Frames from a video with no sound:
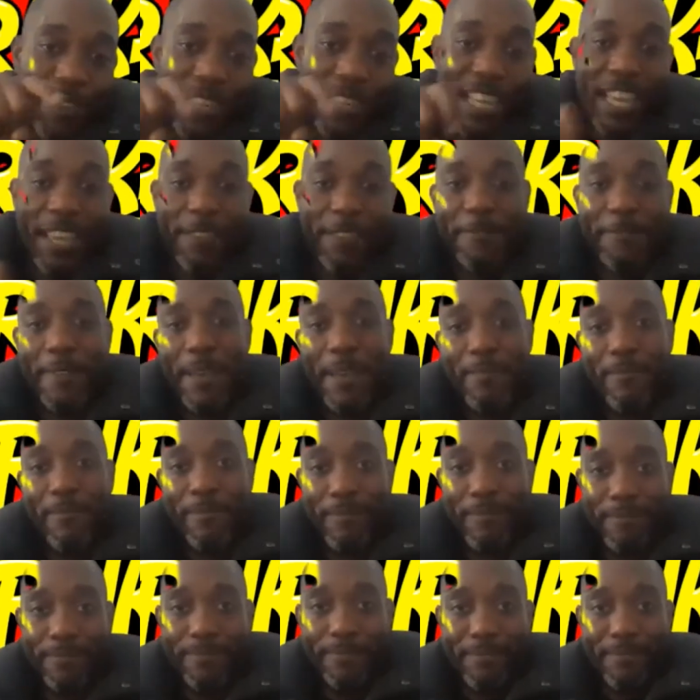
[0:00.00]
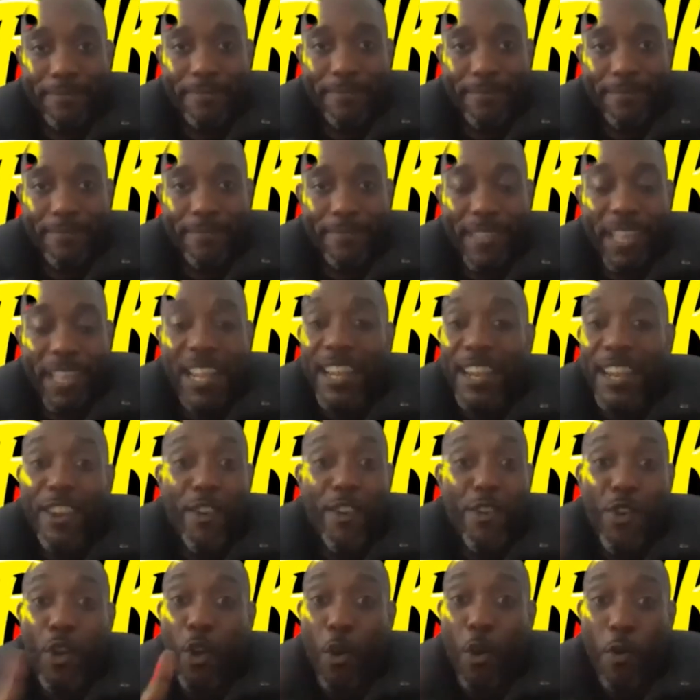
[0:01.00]
there, fam.
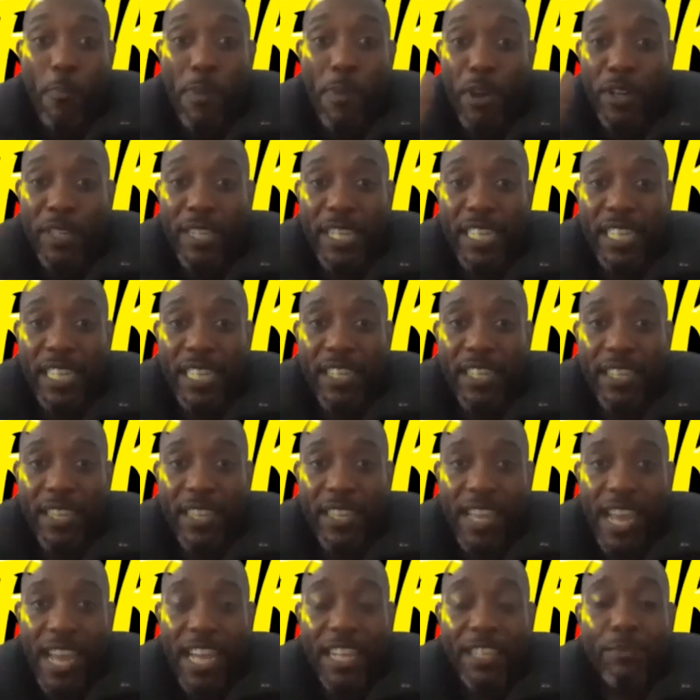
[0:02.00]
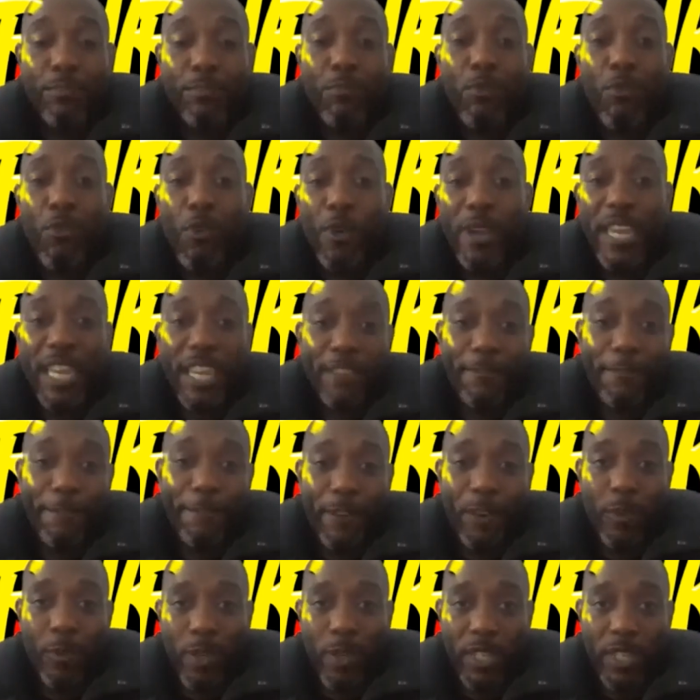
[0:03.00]
Nobody has more
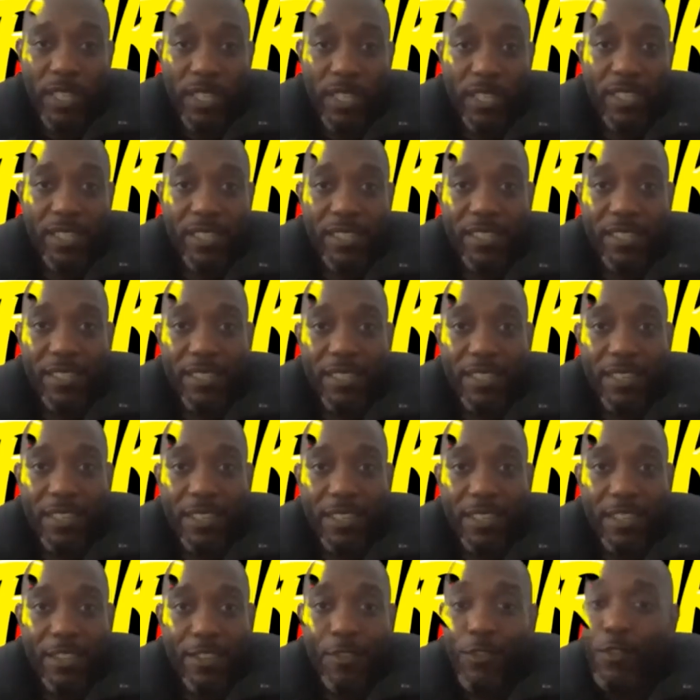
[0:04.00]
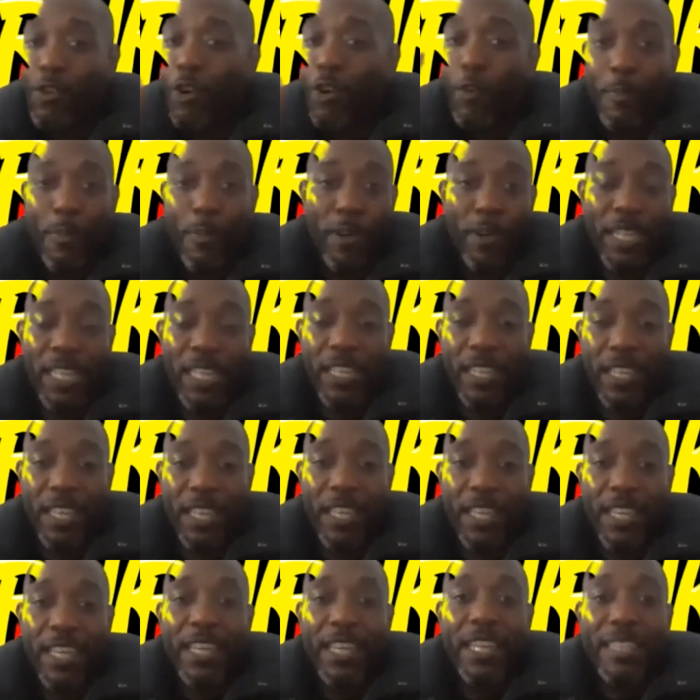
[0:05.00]
influence, nobody,
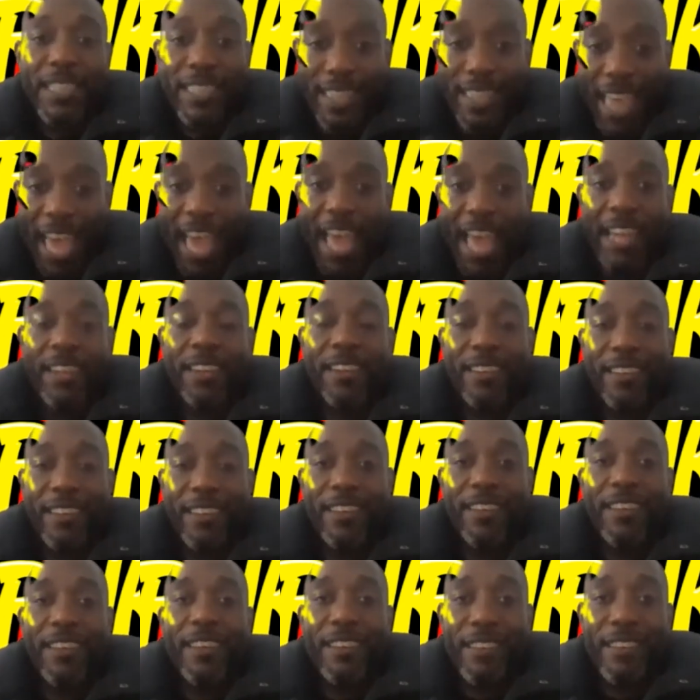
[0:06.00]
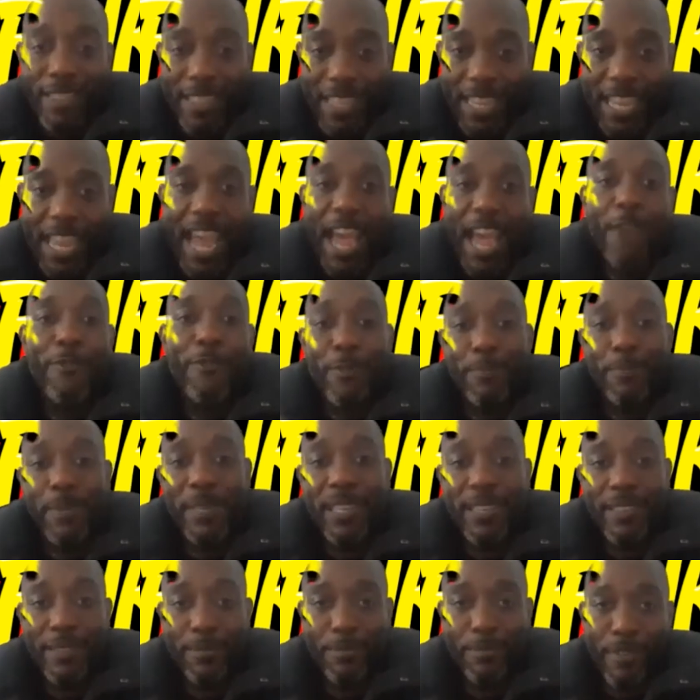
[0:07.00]
than the
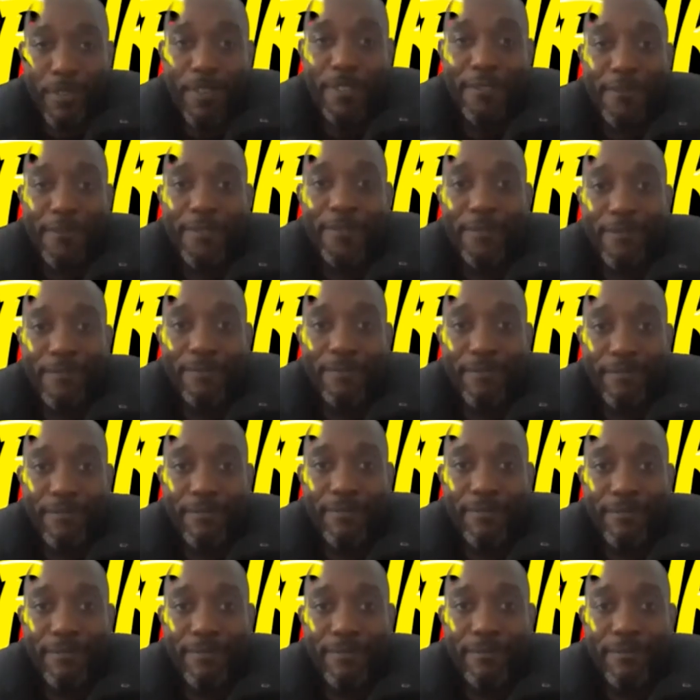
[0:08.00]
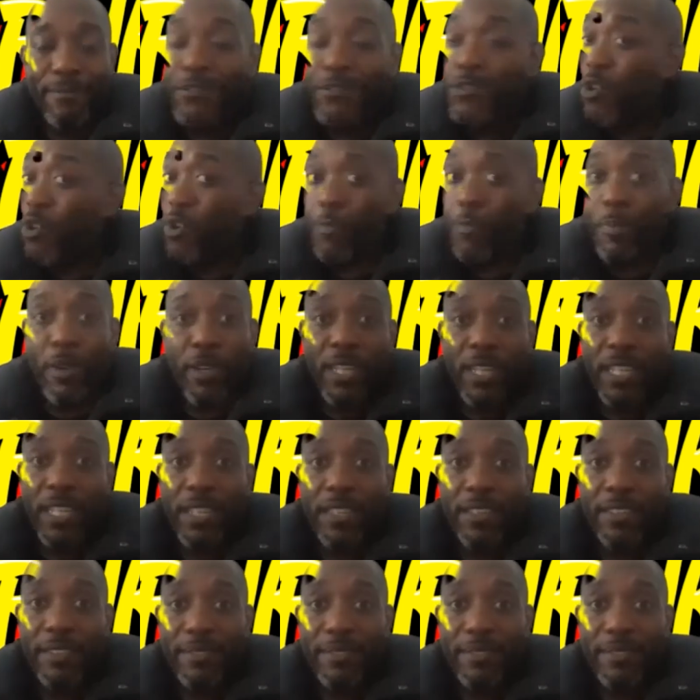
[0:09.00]
Caribbean, bro. Nobody